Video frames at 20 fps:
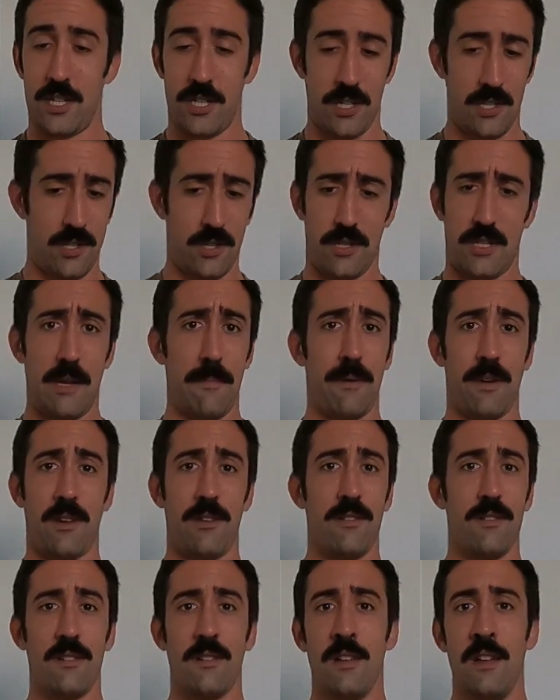Just your
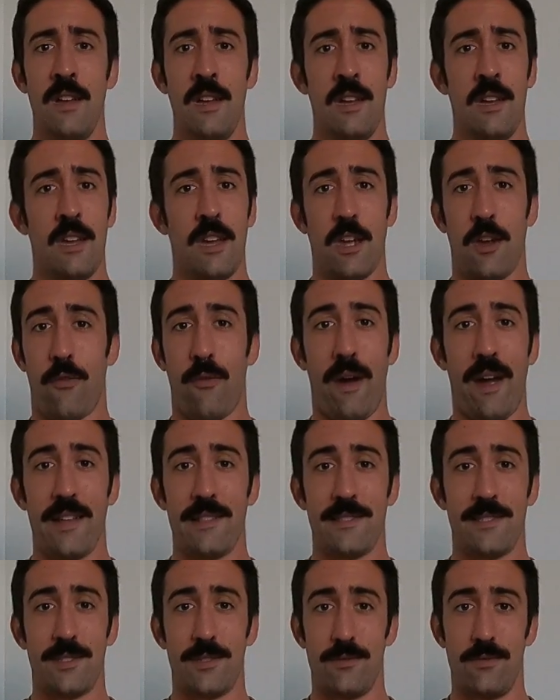typical
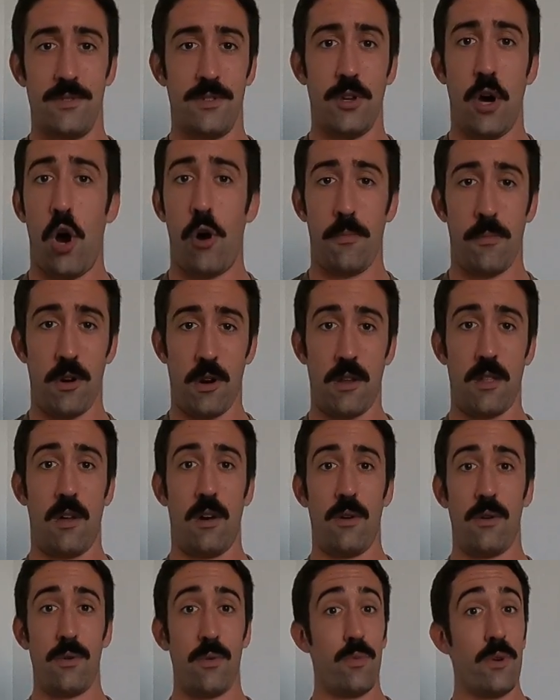grad student homework
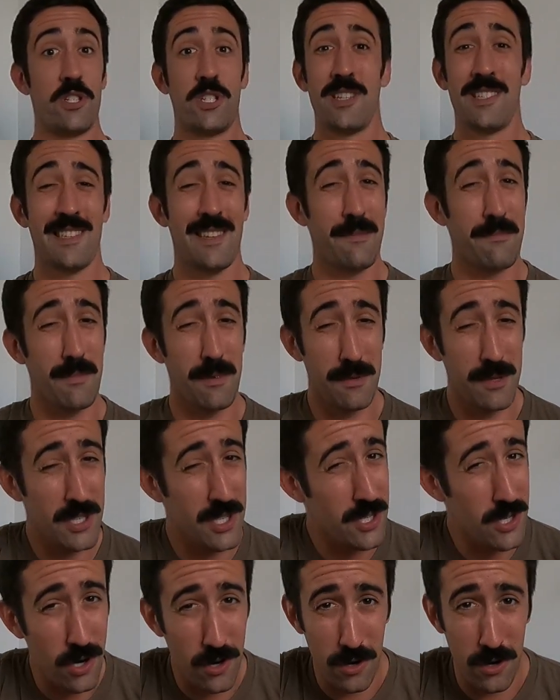load, which is an
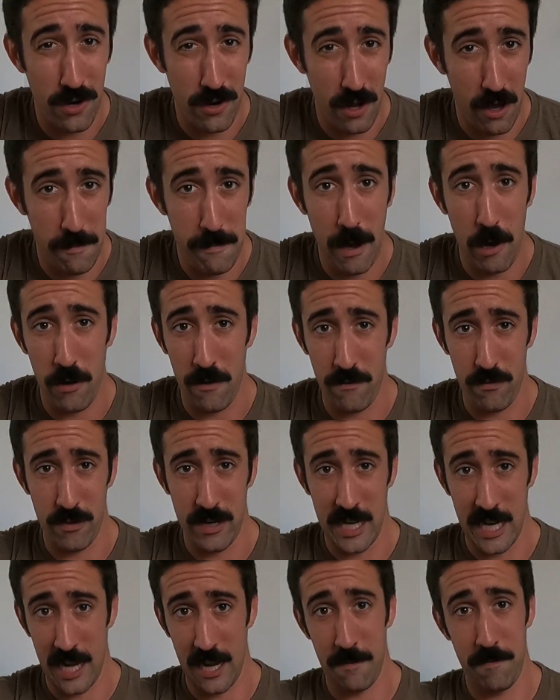absurd amount of
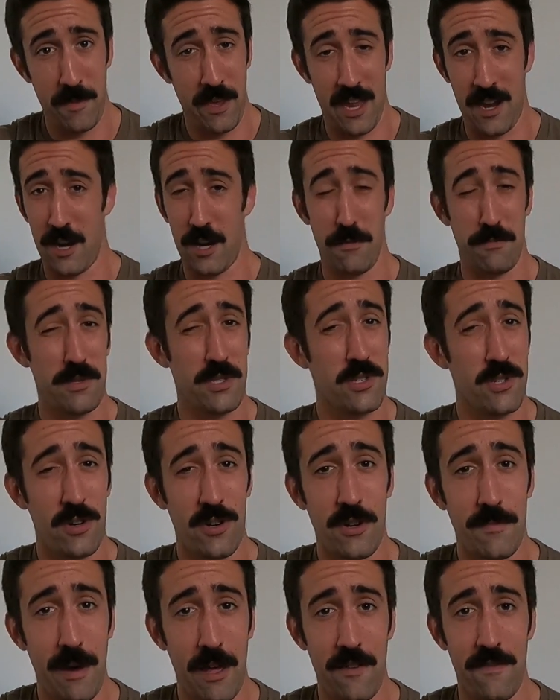reading and an
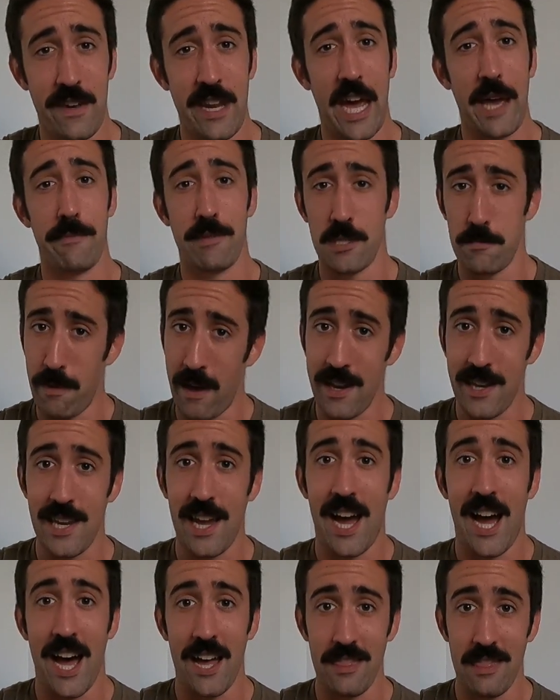absurd amount of time spent
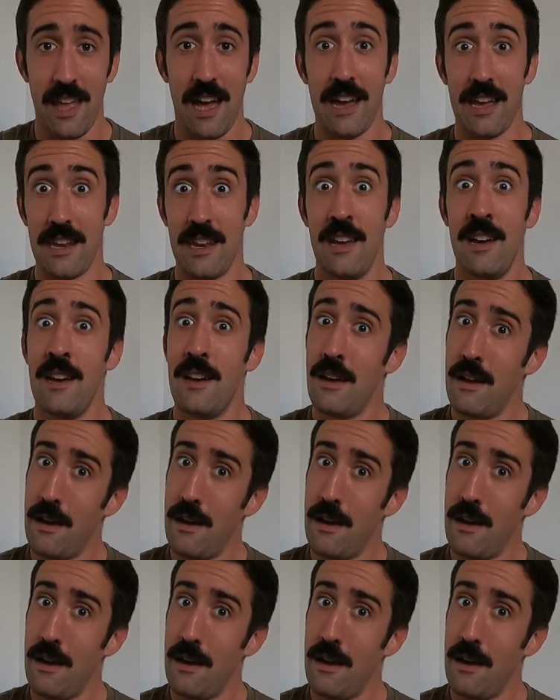online